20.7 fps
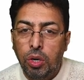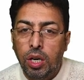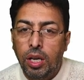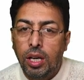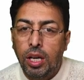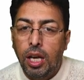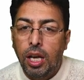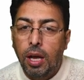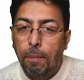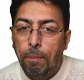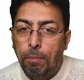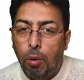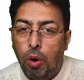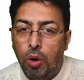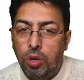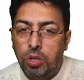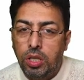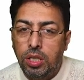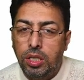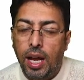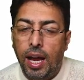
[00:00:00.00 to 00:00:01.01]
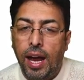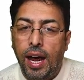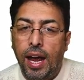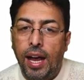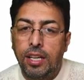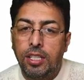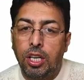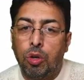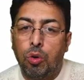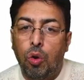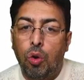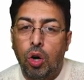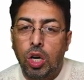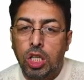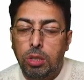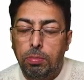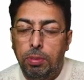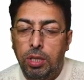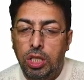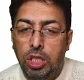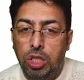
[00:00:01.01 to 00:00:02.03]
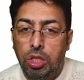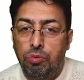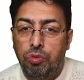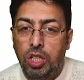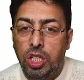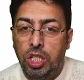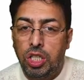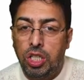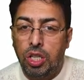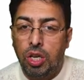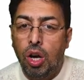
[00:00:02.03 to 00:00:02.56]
important as a conspicuous feature